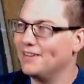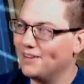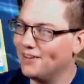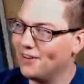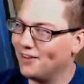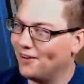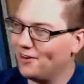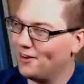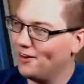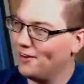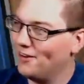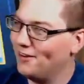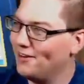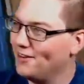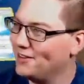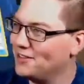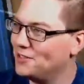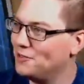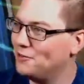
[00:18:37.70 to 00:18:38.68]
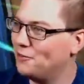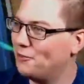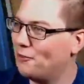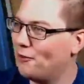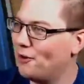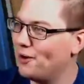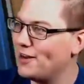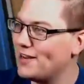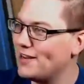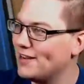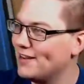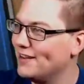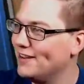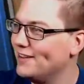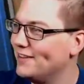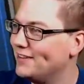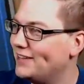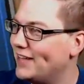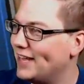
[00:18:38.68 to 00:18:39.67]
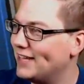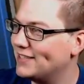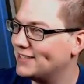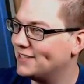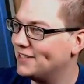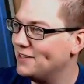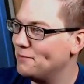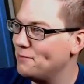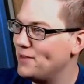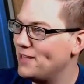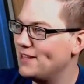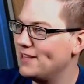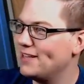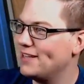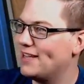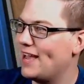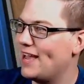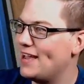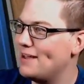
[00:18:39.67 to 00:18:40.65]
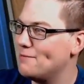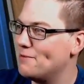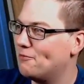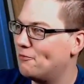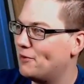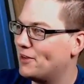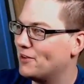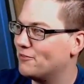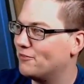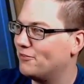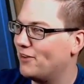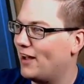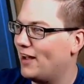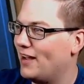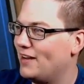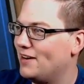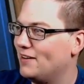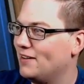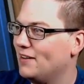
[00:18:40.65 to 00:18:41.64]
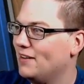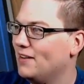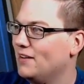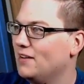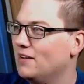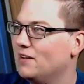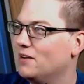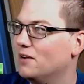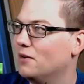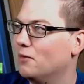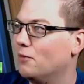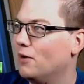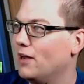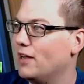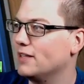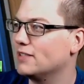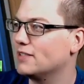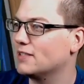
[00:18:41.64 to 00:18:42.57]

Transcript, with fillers: Oh, 240. That's going to be the game if we can find what?